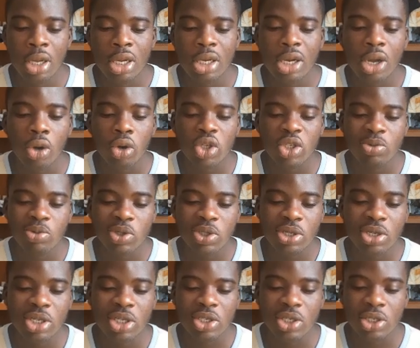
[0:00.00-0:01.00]
Now,
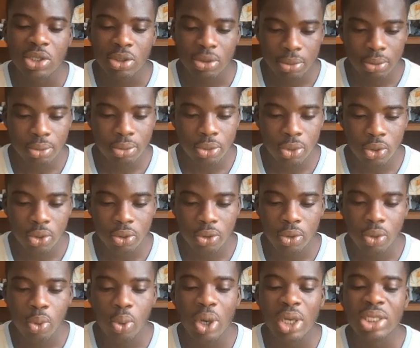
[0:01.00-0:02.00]
contribution is
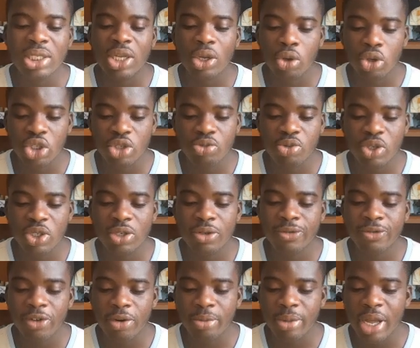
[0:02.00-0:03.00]
once the contribution
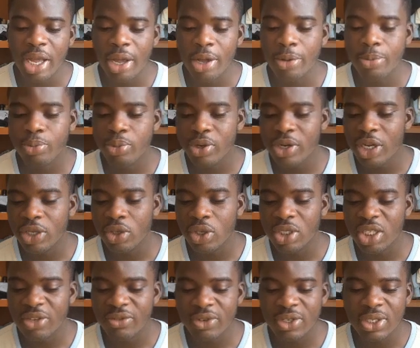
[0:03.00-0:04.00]
from a product or
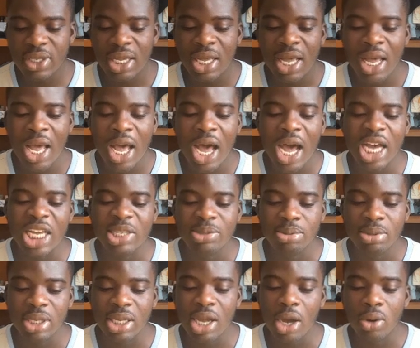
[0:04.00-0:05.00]
service has
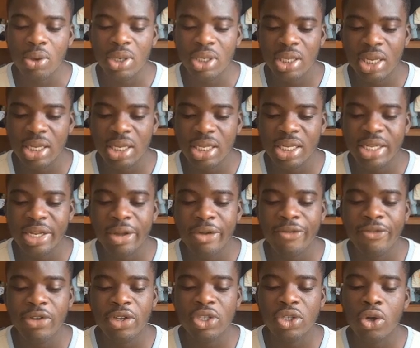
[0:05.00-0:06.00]
been calculated, the
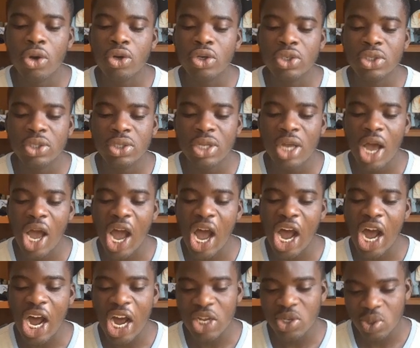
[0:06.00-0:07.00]
fixed costs
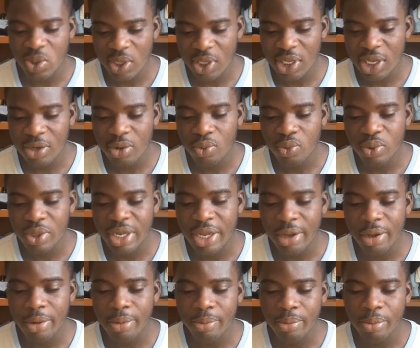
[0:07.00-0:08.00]
associated with
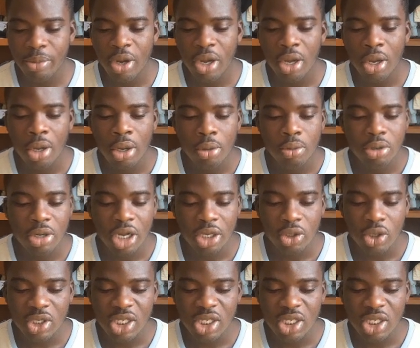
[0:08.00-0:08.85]
the product or